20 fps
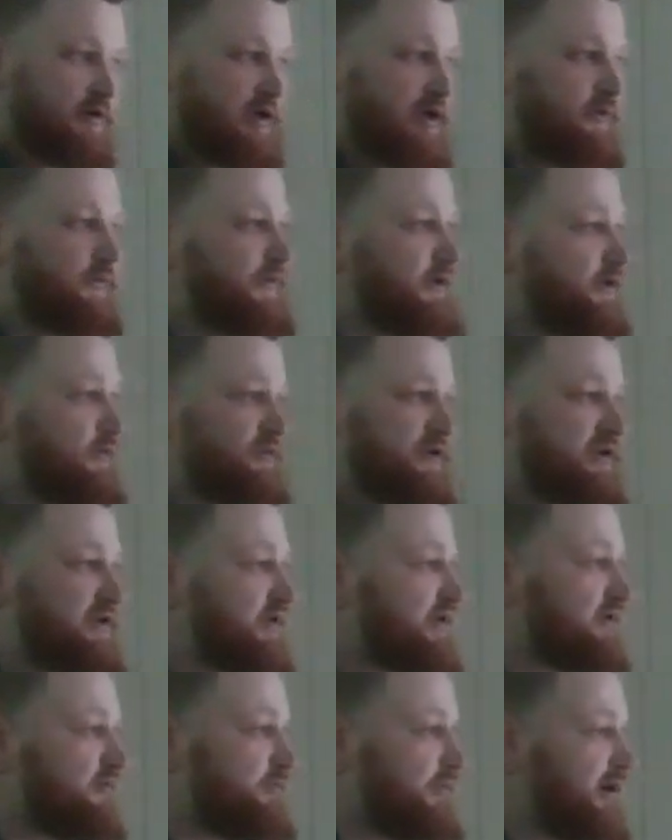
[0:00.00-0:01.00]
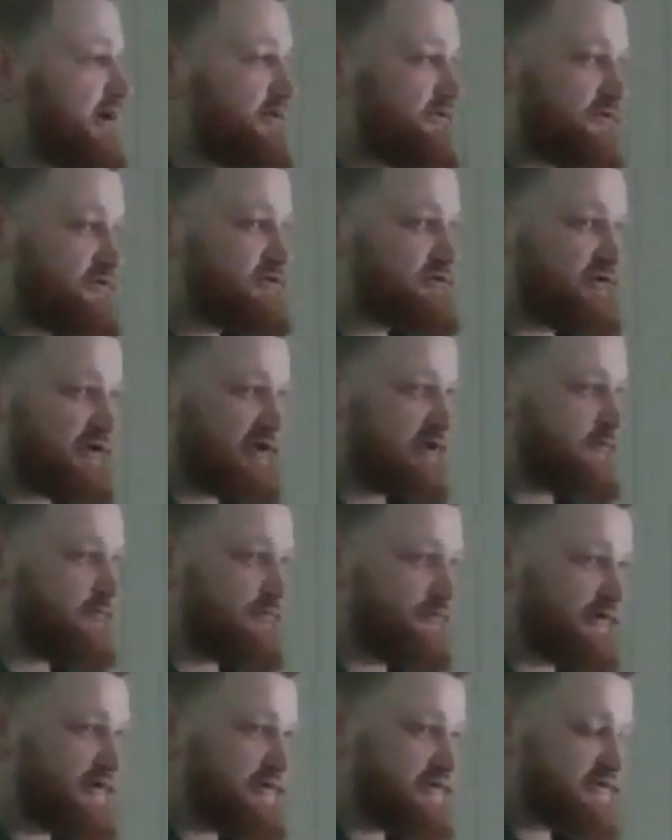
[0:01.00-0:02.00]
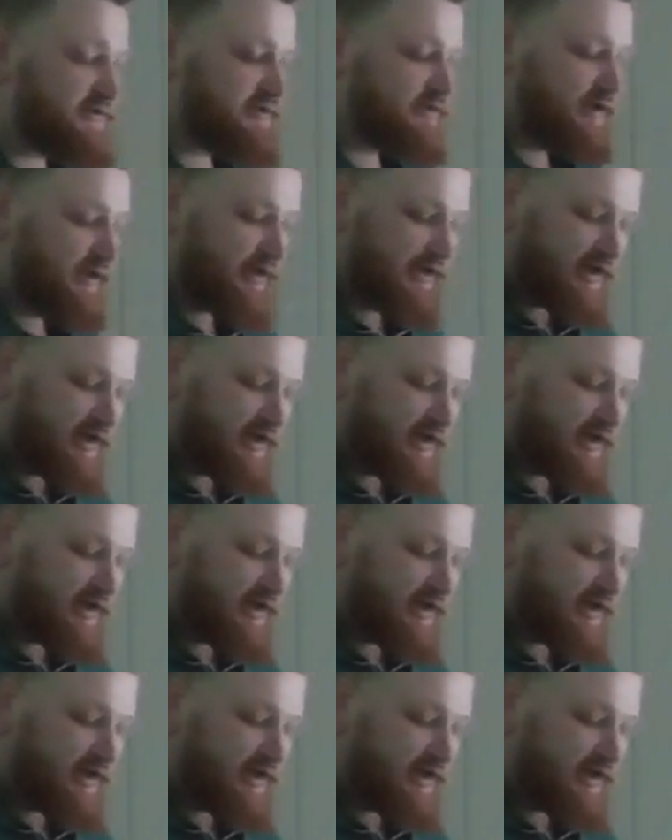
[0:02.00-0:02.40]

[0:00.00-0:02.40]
and we don't need to compare those starting points.